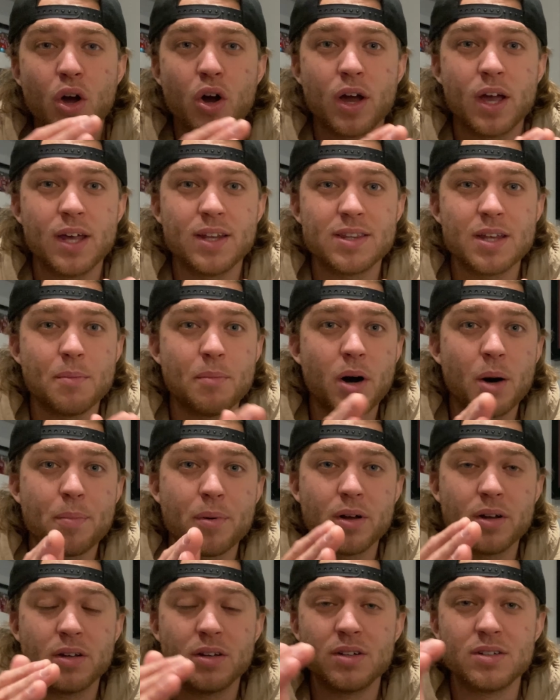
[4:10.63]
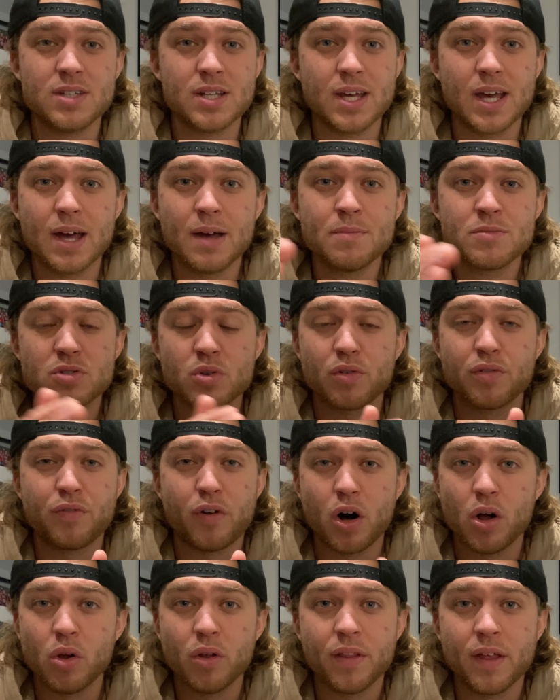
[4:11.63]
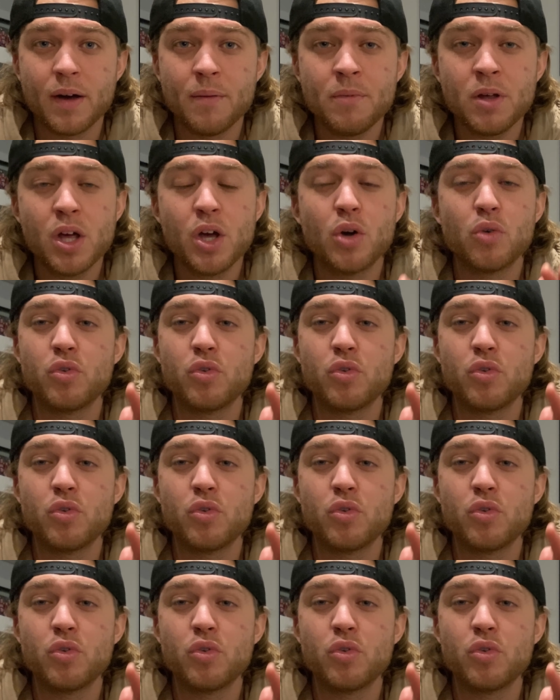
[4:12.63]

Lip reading: hit them up on DMs or follow them,